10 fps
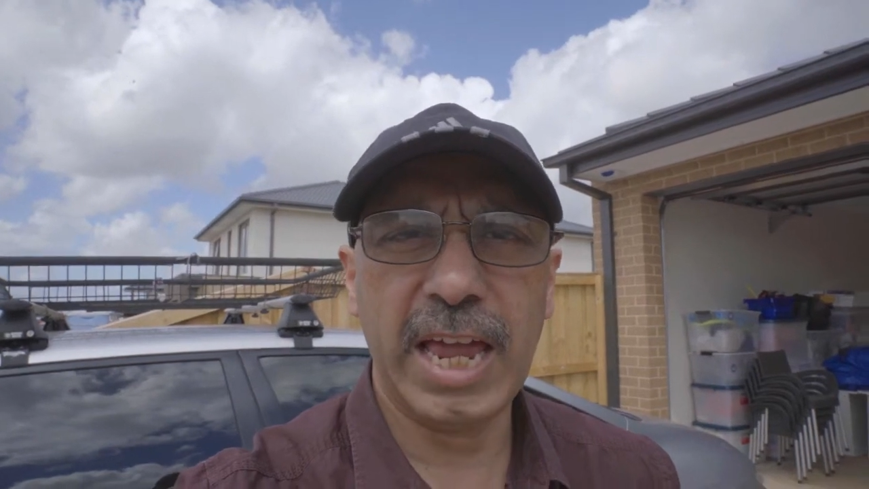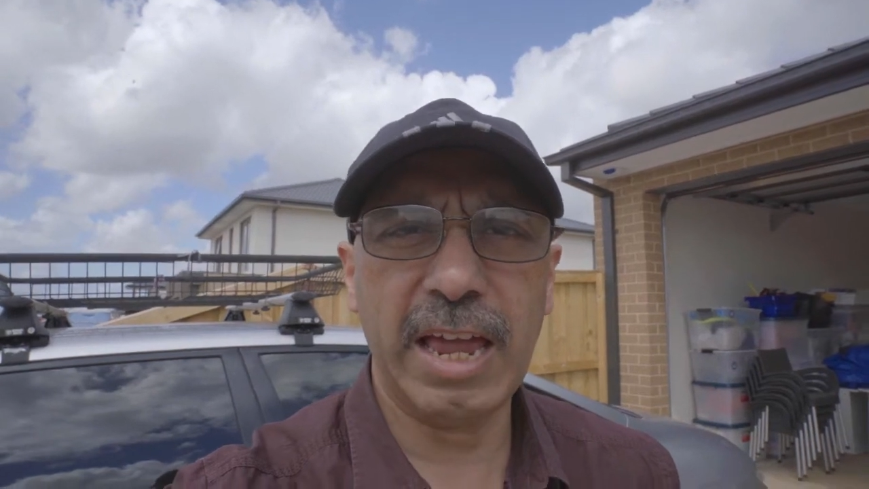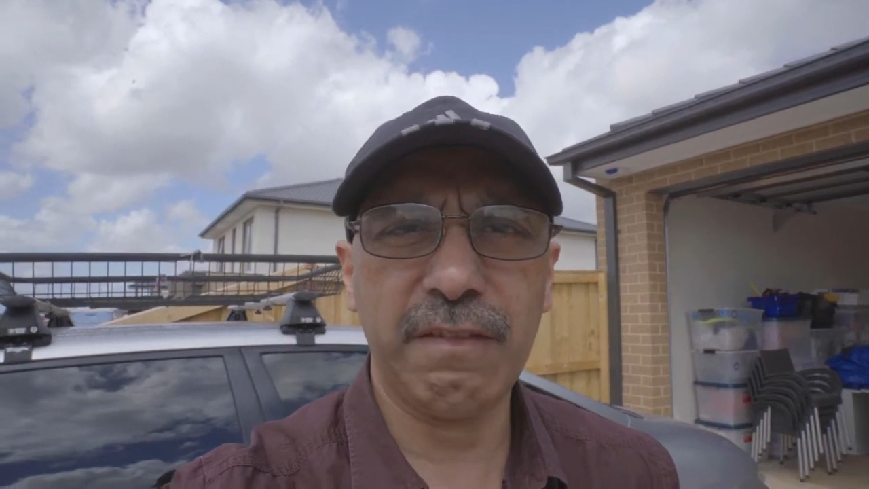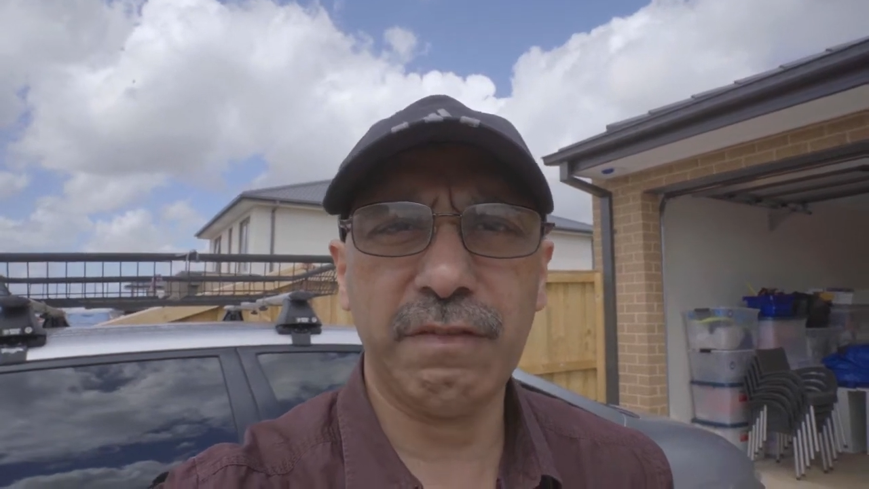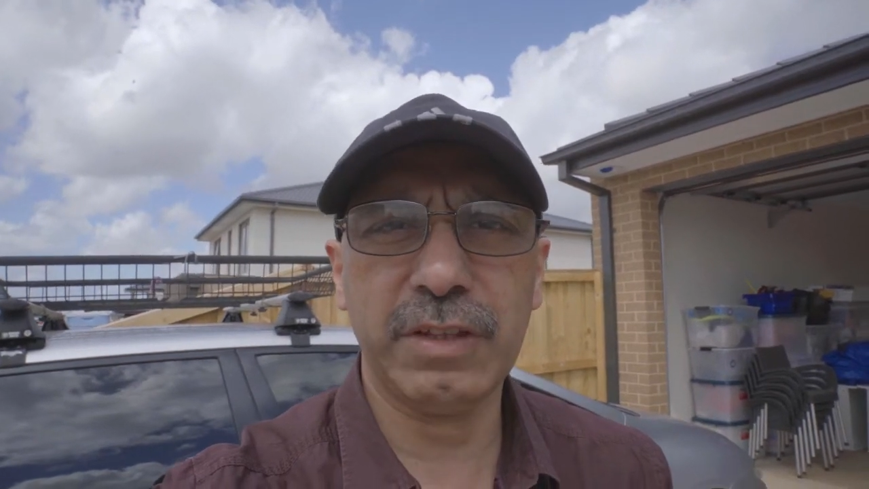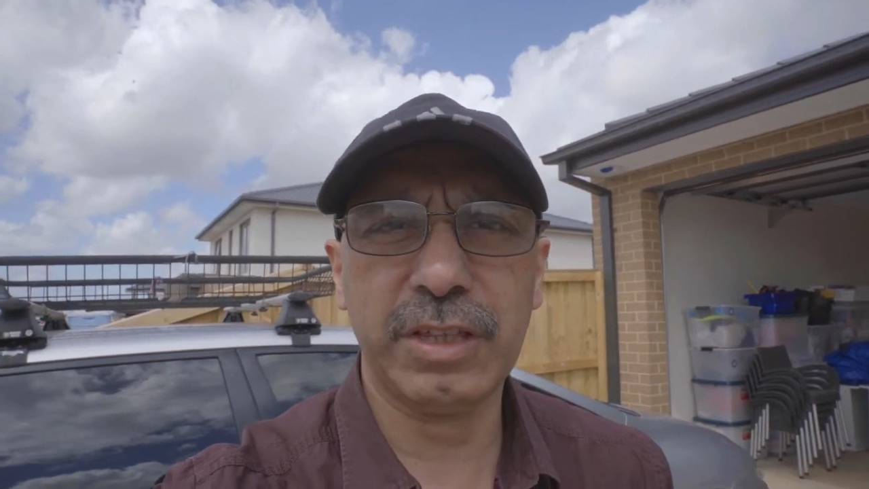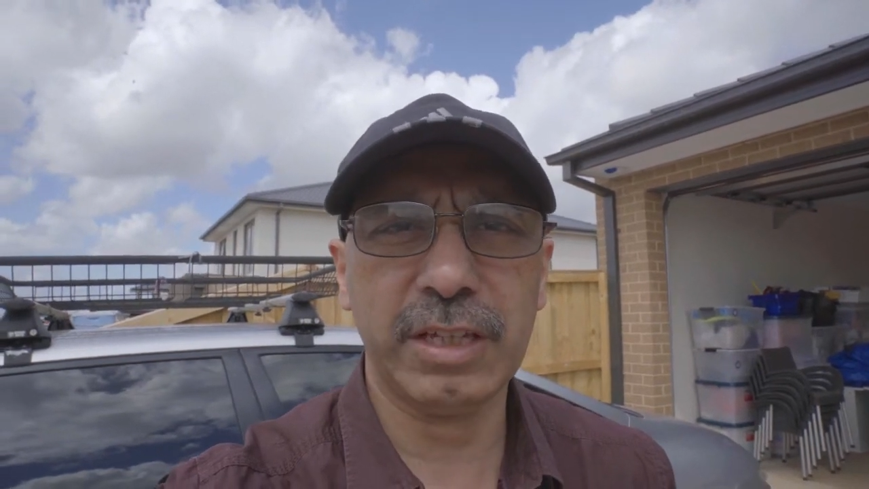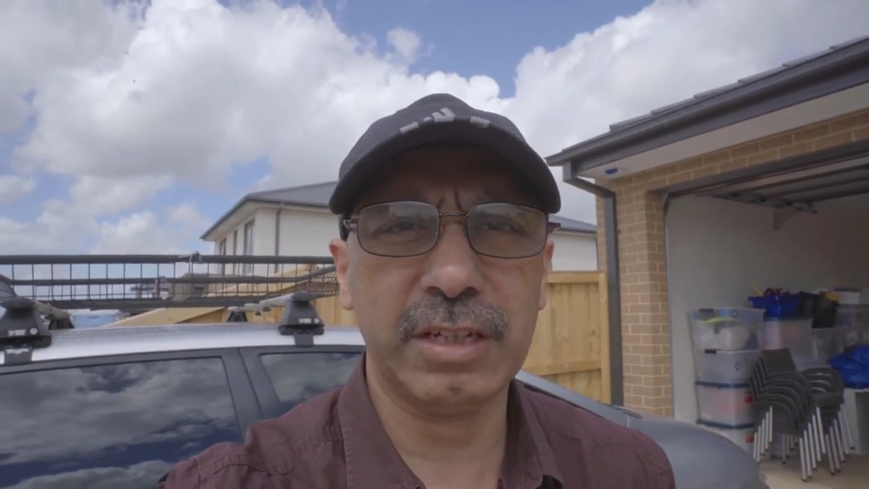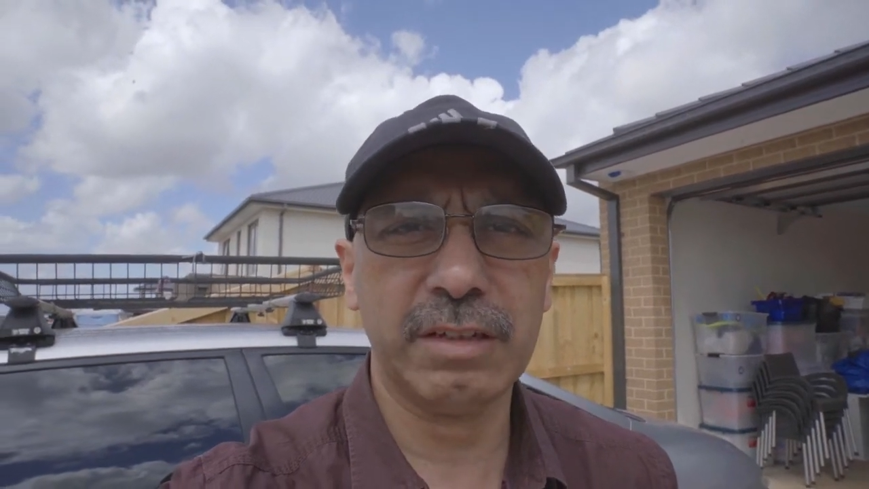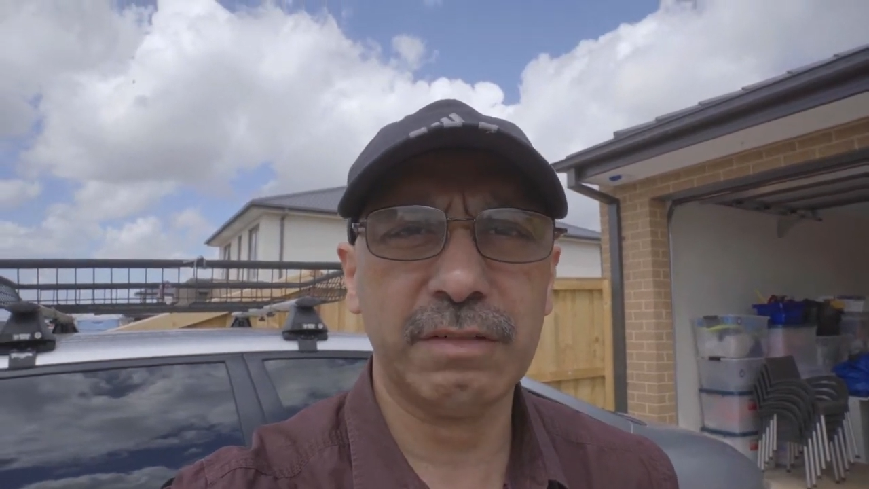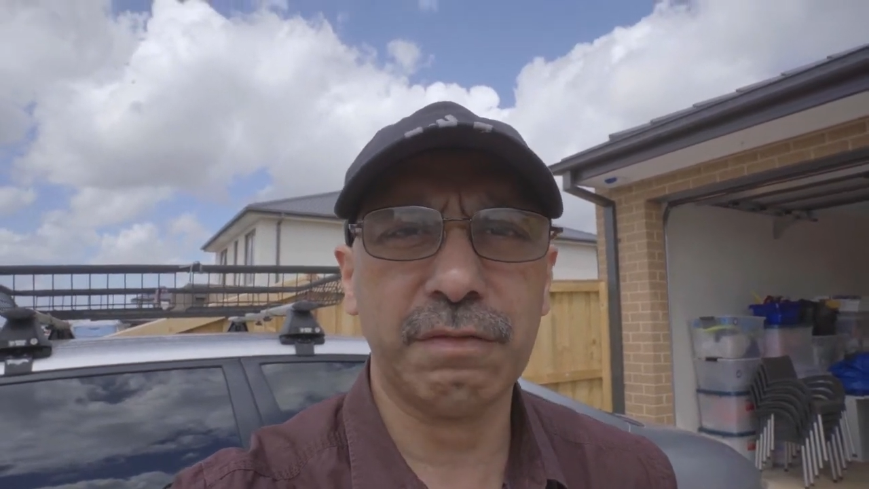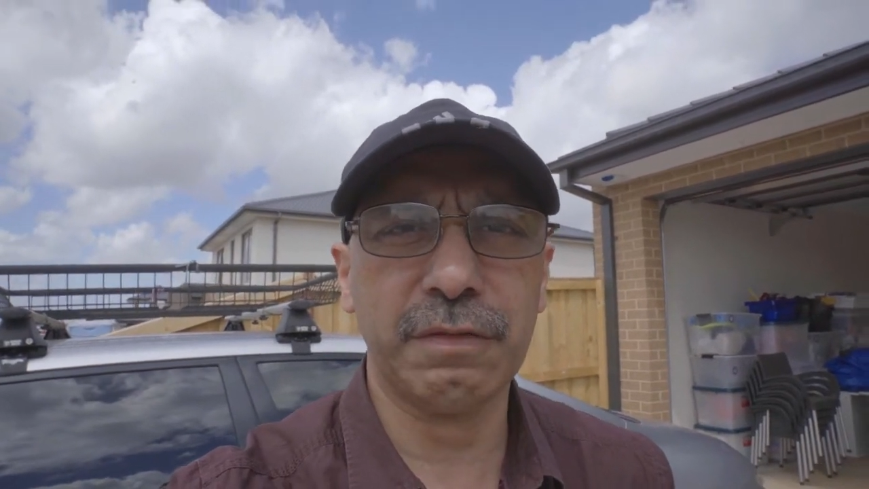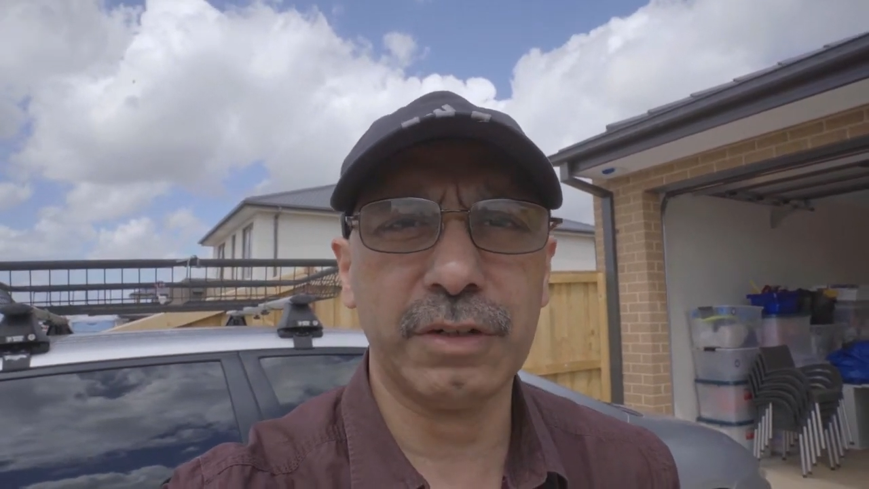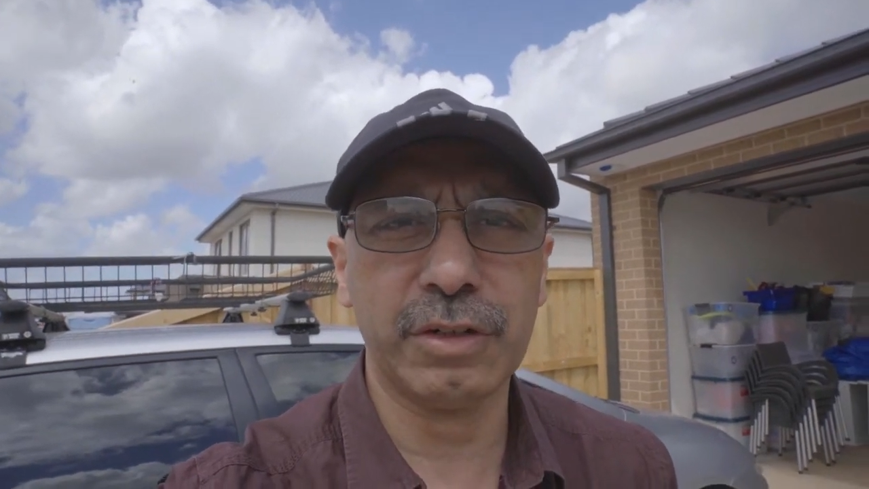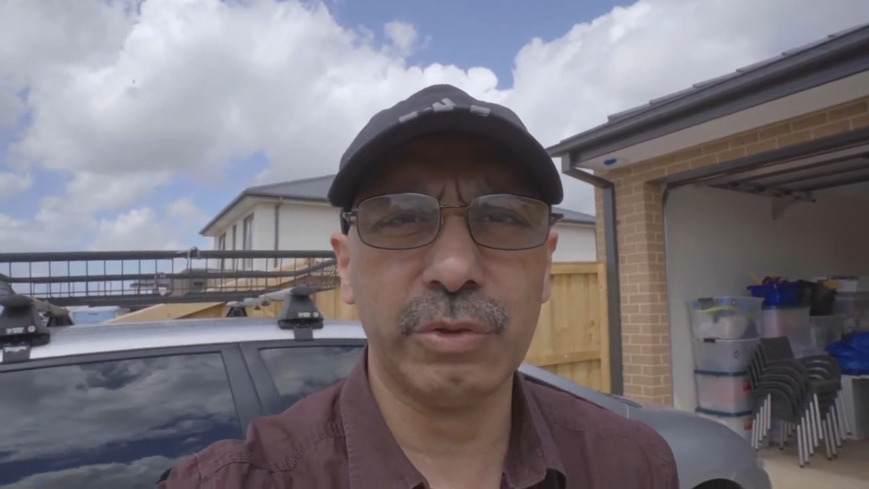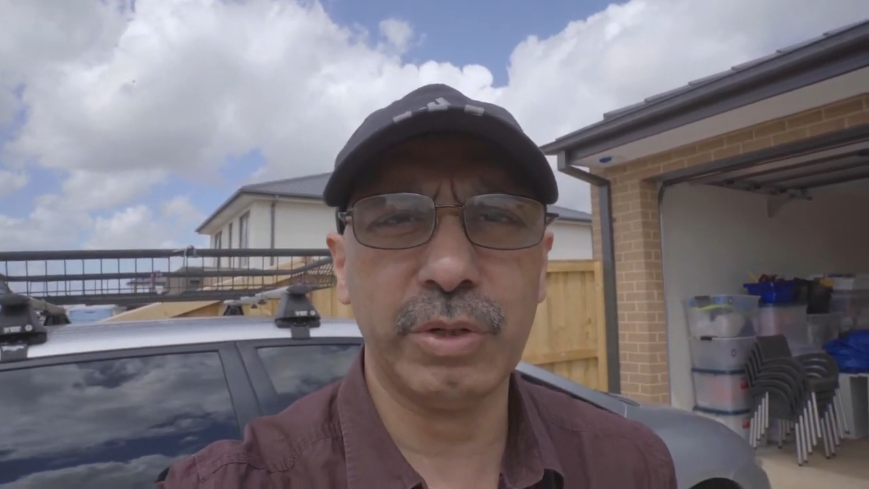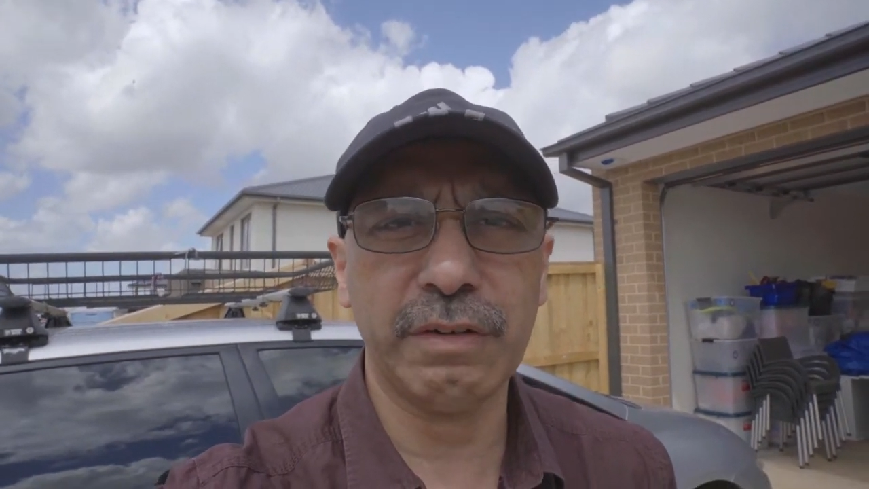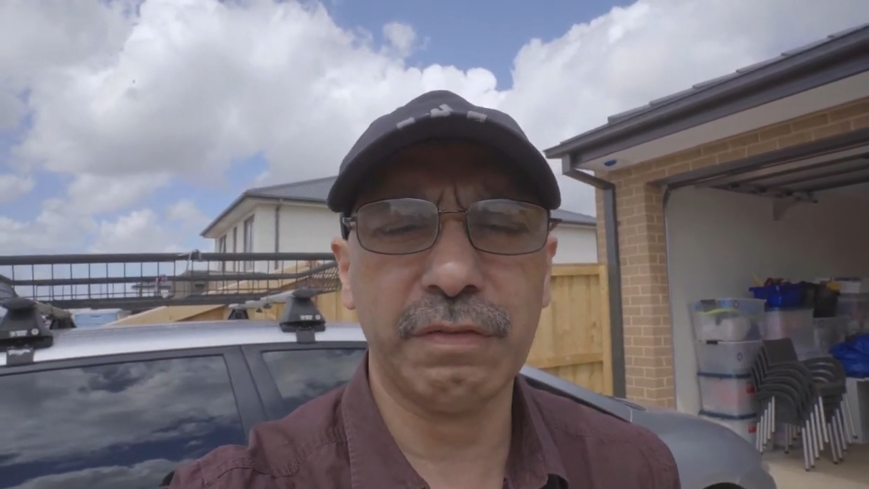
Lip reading: everything, including